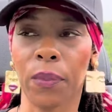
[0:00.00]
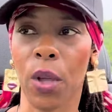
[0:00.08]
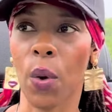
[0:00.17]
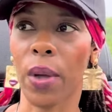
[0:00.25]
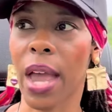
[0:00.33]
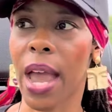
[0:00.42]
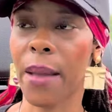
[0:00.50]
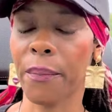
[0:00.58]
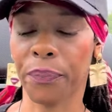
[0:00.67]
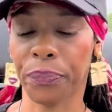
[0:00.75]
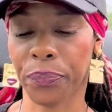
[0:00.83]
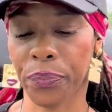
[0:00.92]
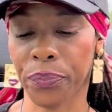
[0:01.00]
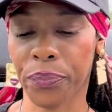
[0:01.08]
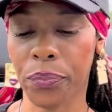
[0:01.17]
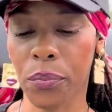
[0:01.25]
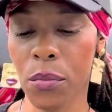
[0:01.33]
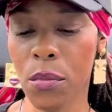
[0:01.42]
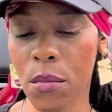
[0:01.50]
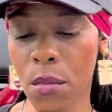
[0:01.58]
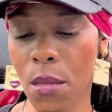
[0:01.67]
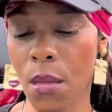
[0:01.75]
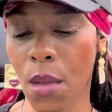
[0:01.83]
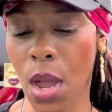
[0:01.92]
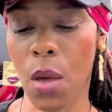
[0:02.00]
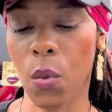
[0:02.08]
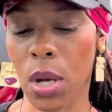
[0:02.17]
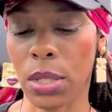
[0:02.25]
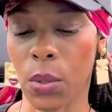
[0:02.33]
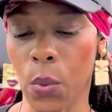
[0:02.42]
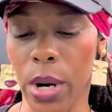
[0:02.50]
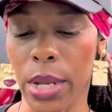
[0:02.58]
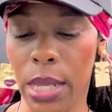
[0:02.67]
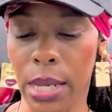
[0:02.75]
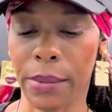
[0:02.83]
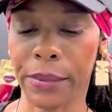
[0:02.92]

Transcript: okay? It wasn't worth it.